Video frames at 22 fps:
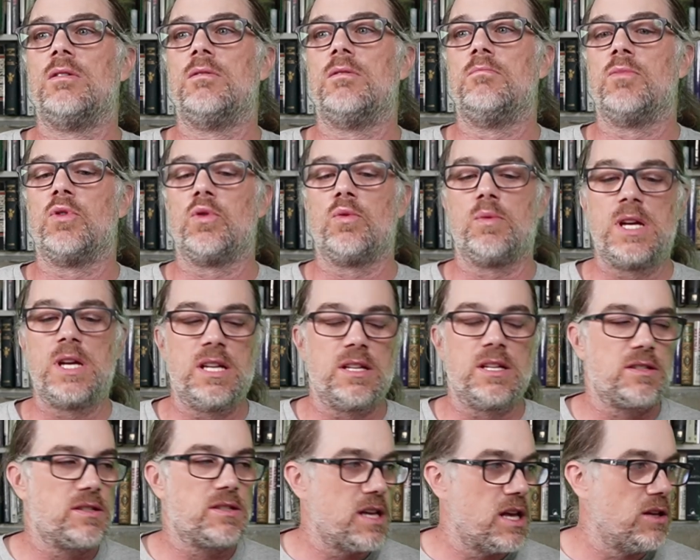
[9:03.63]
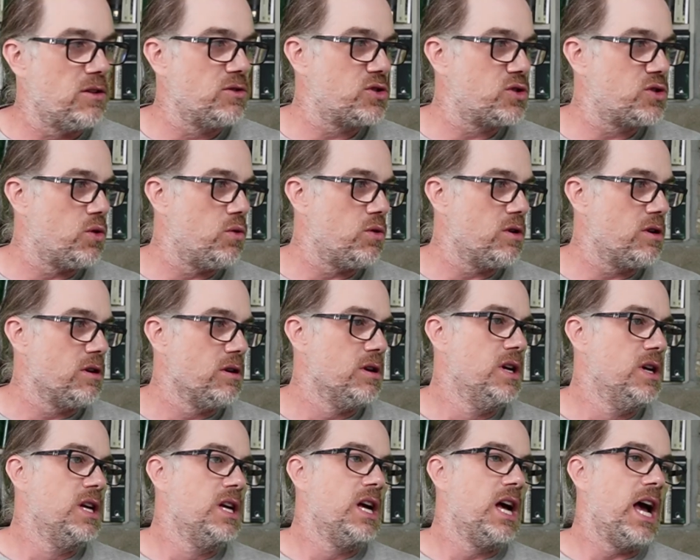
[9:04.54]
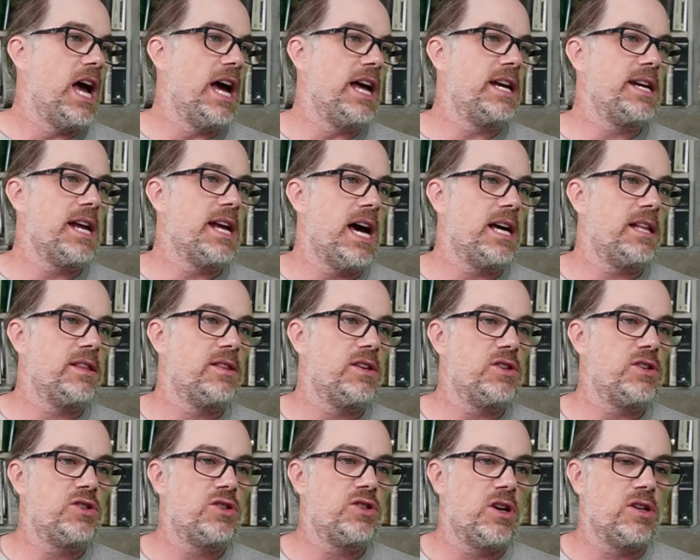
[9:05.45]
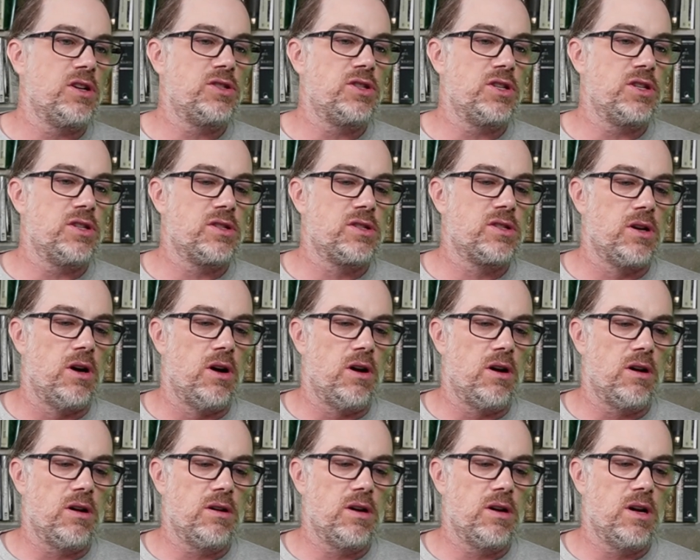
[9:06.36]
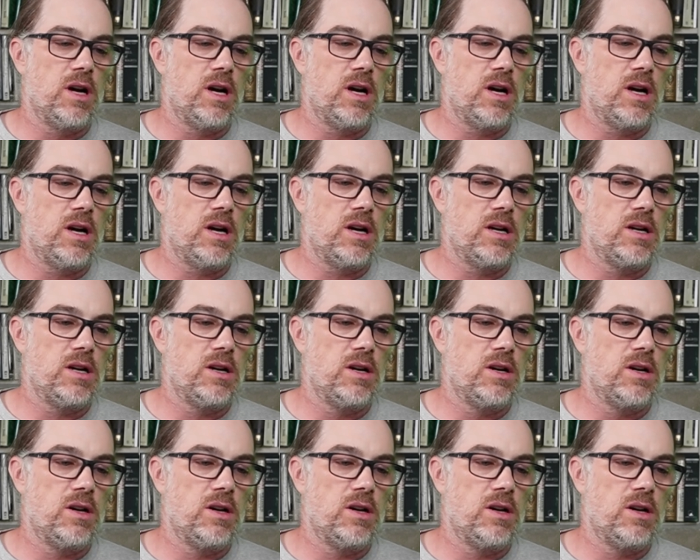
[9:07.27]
Maria Seltzer and not the judges are